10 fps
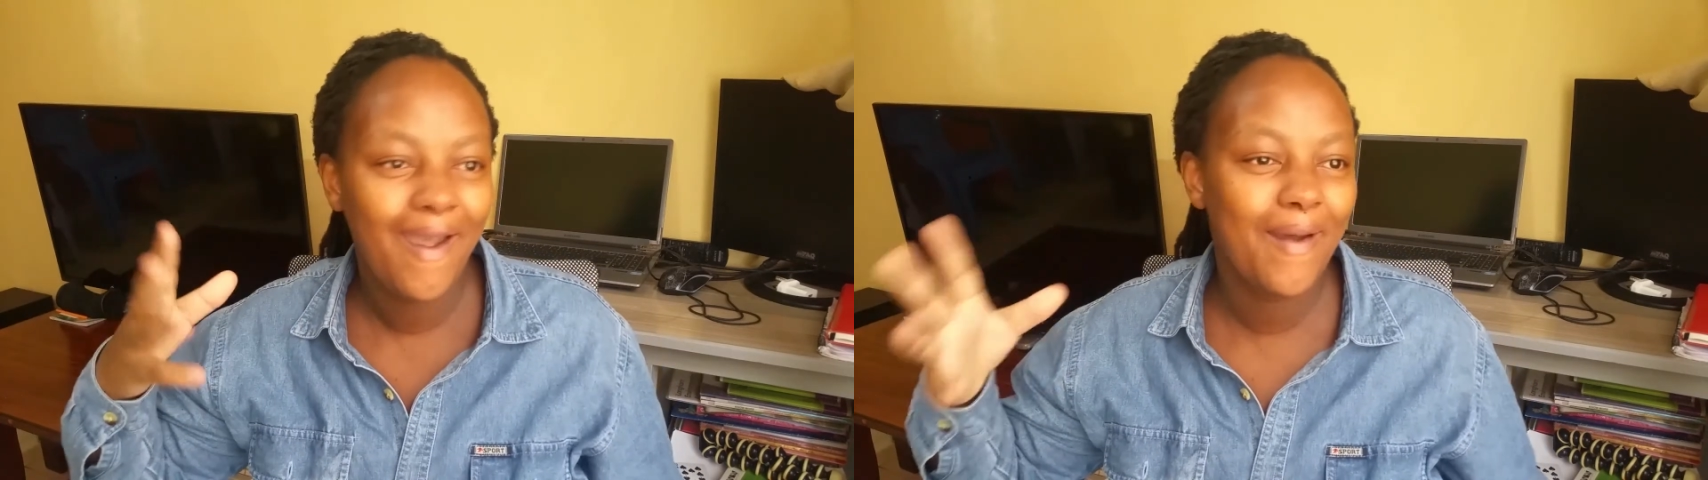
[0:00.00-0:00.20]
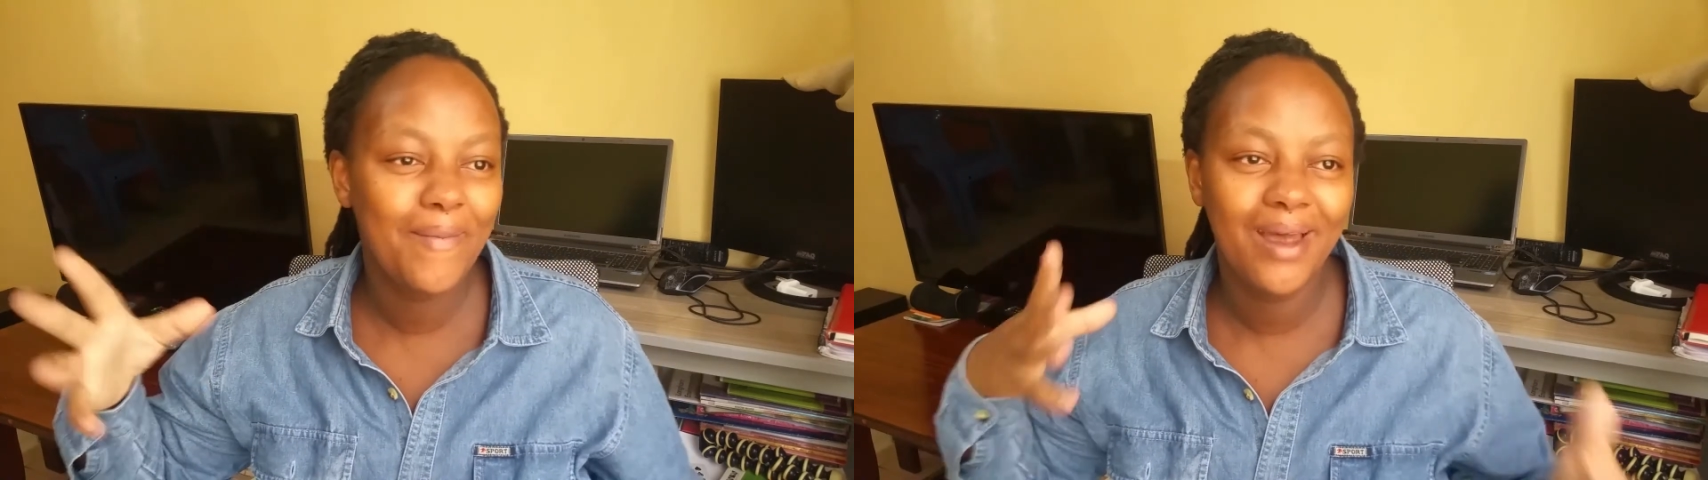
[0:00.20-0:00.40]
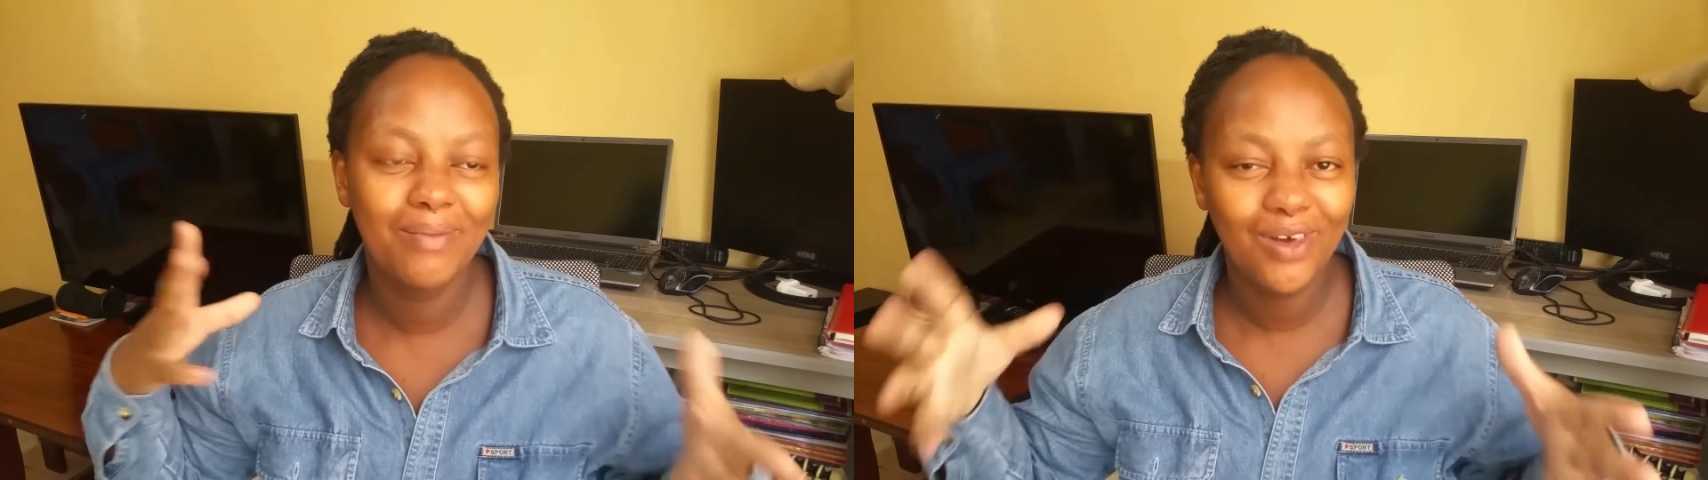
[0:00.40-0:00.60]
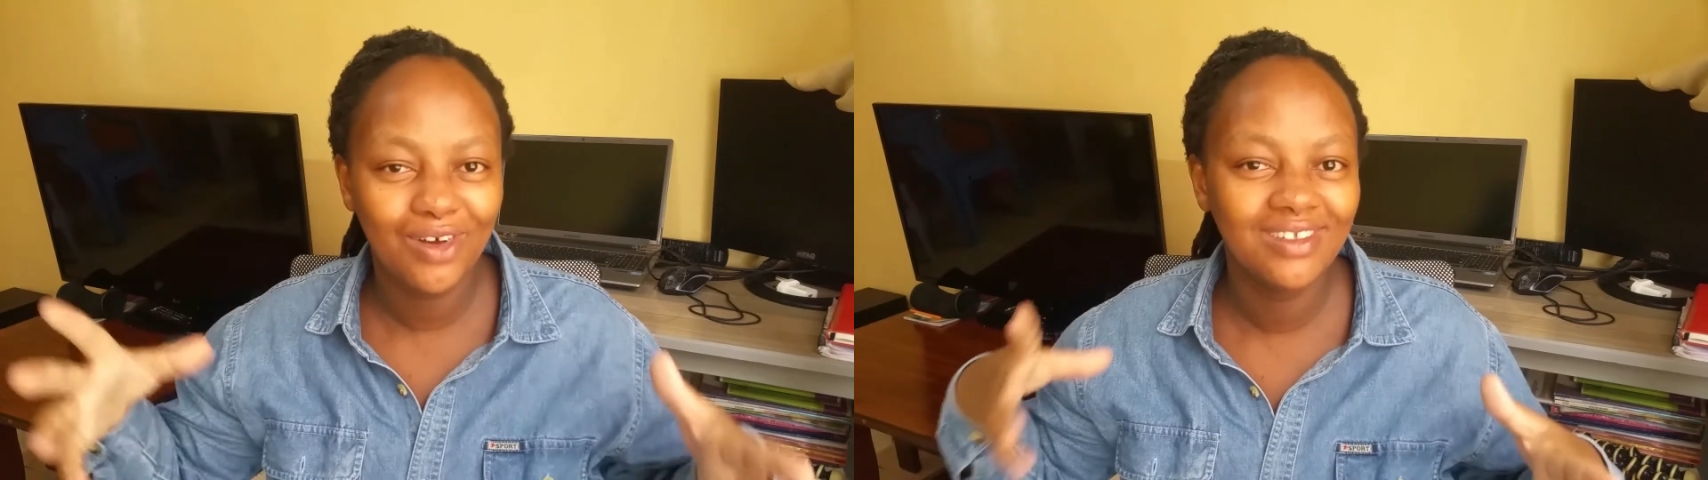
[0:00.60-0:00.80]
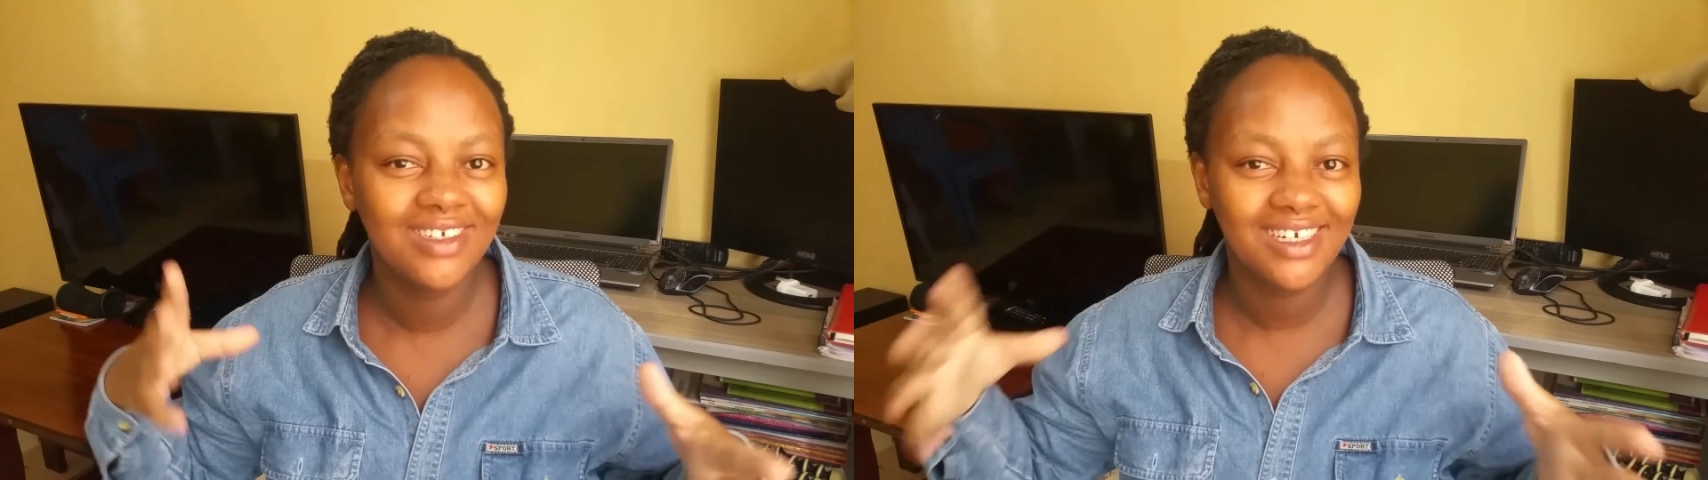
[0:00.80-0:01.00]
I'm
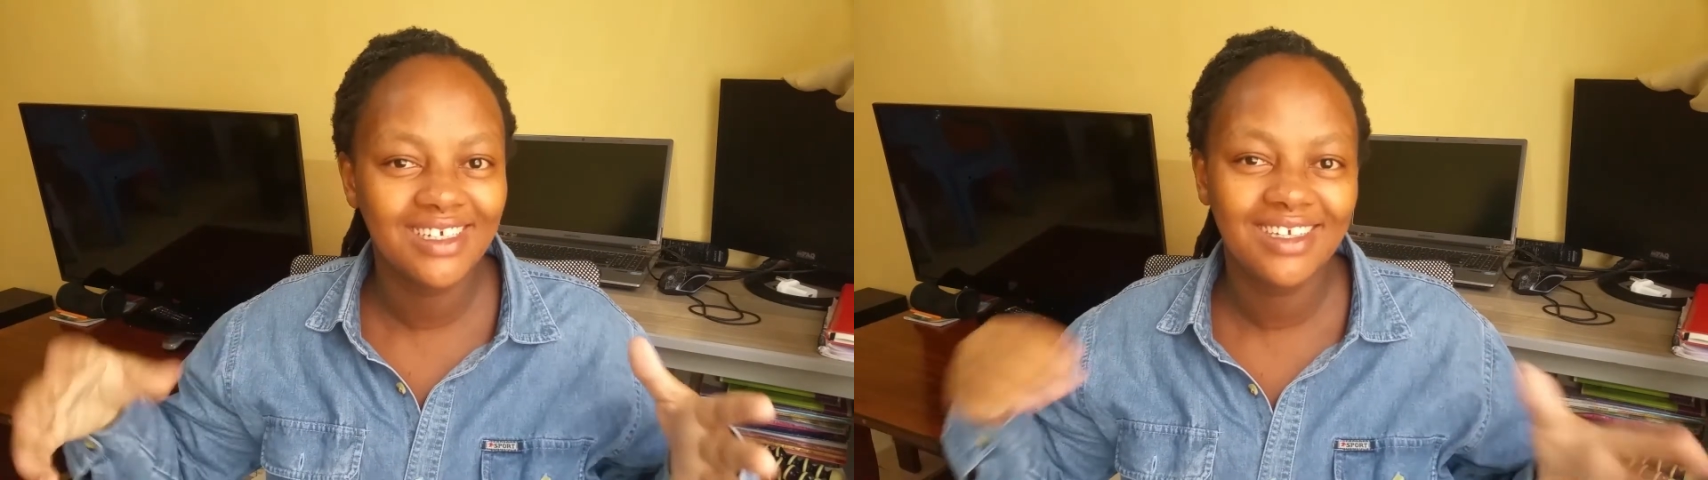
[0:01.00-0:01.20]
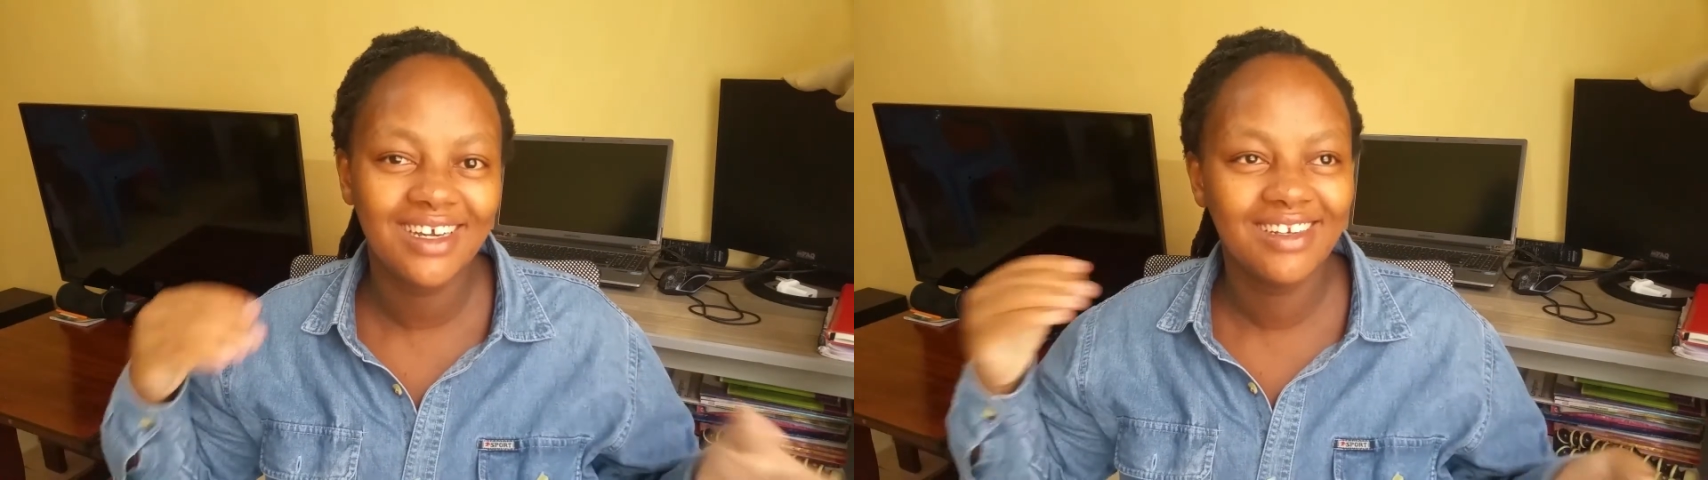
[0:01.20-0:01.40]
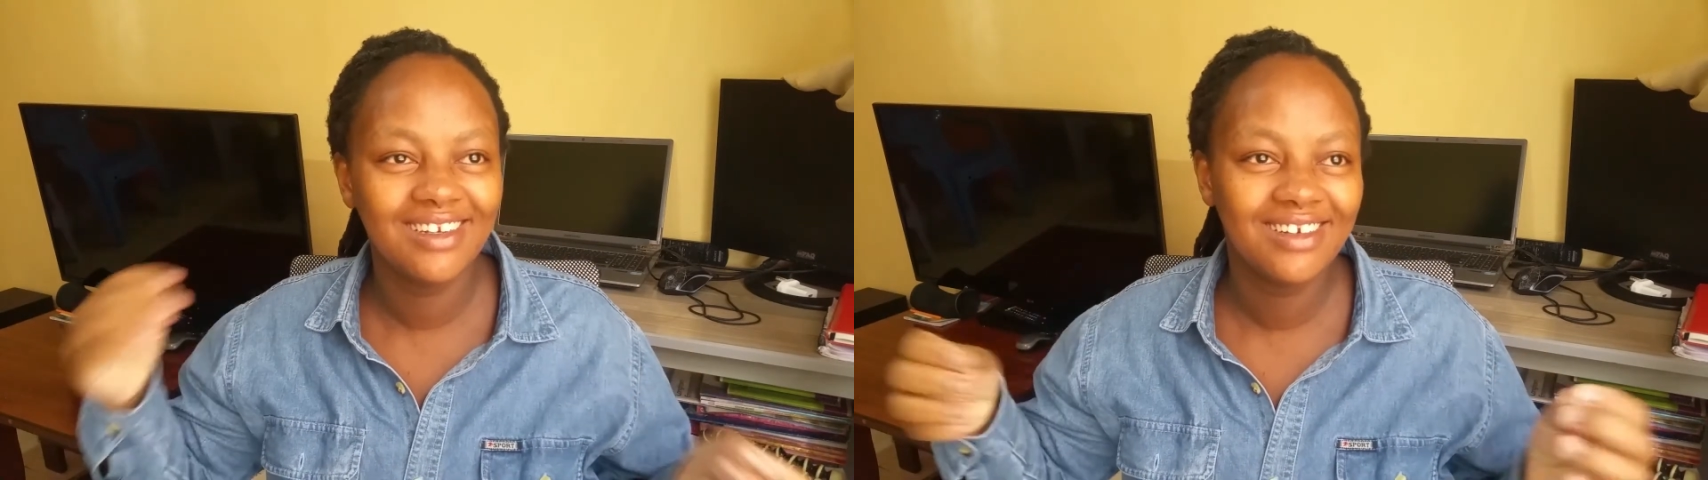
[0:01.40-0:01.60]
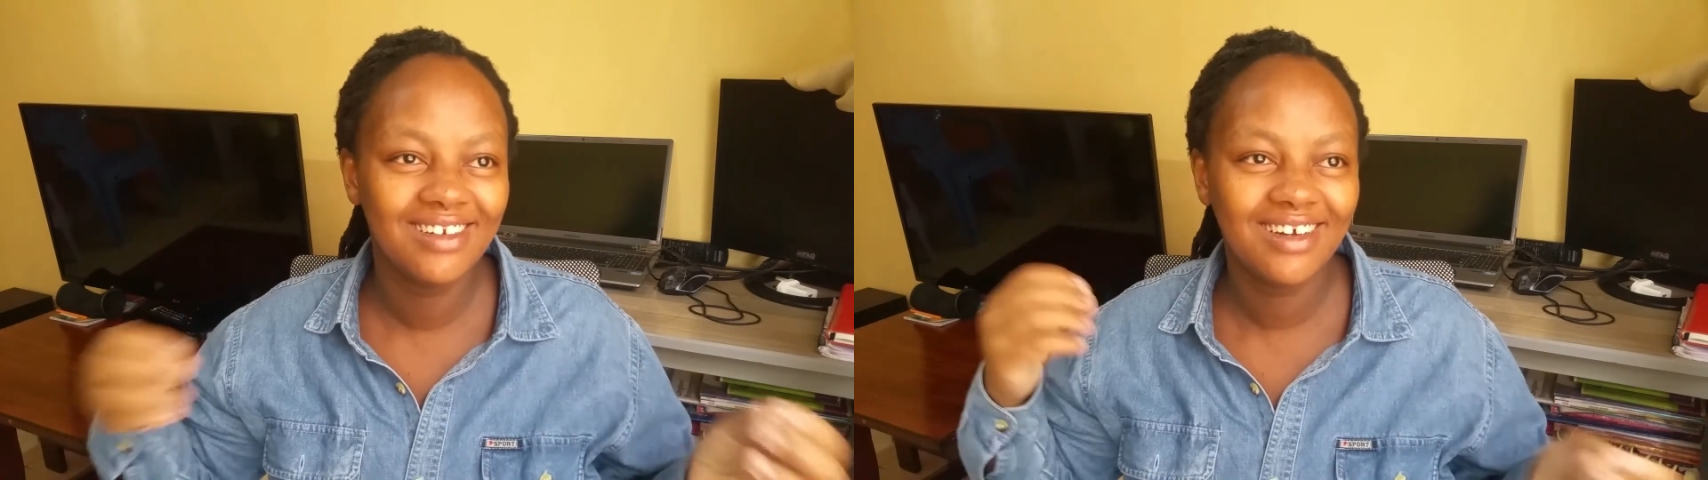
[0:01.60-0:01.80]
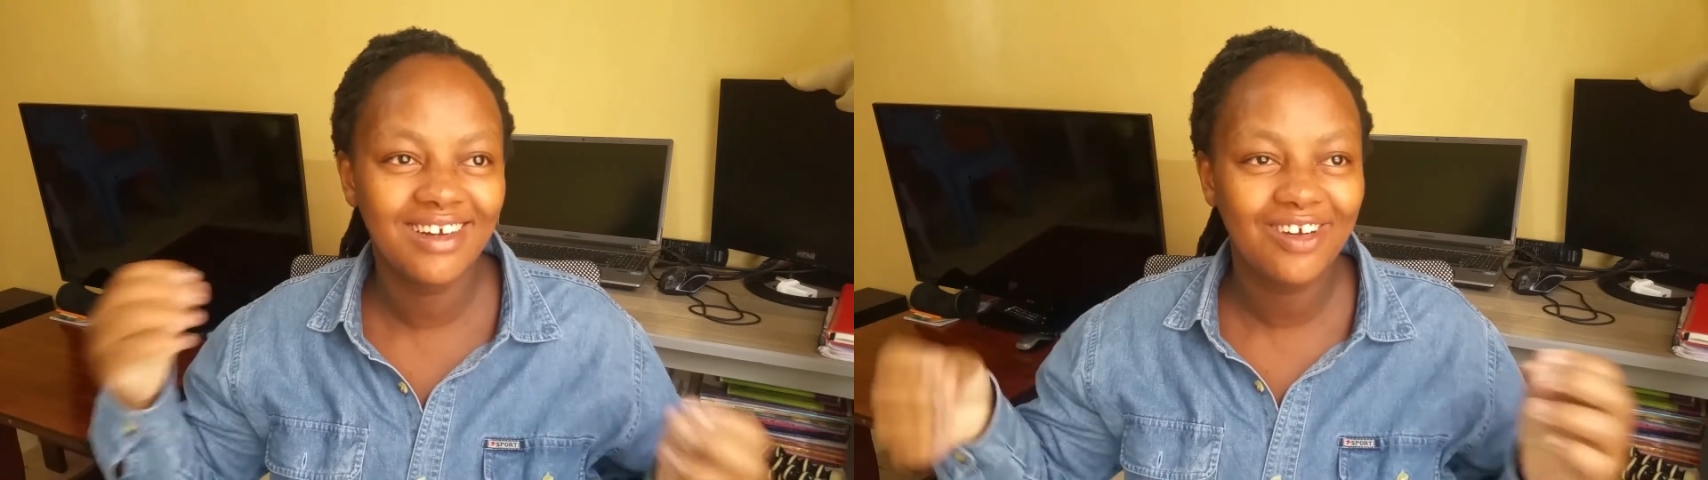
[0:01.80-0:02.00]
conscious and